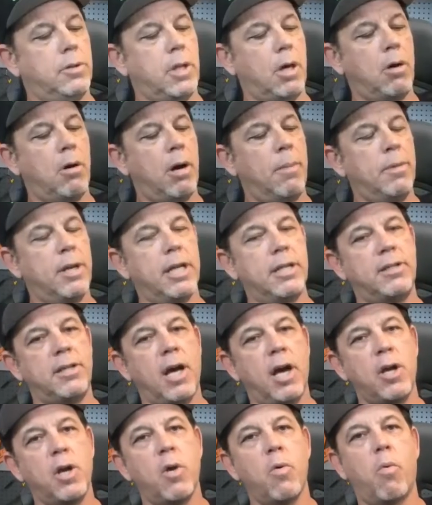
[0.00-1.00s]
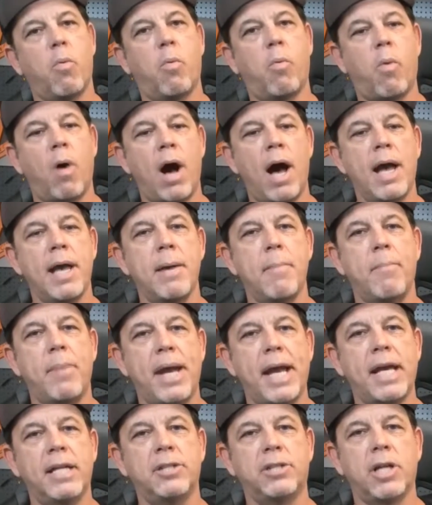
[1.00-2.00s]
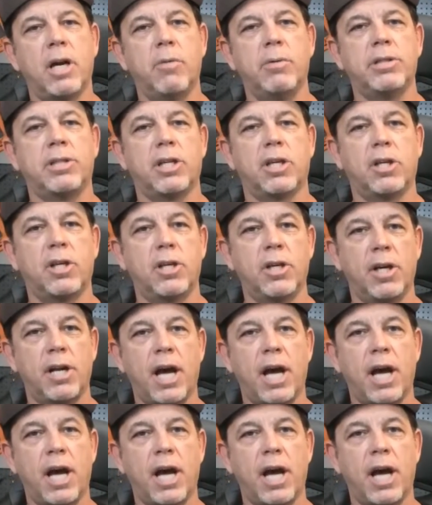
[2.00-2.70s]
So I'm going to tell you why a banjo is a good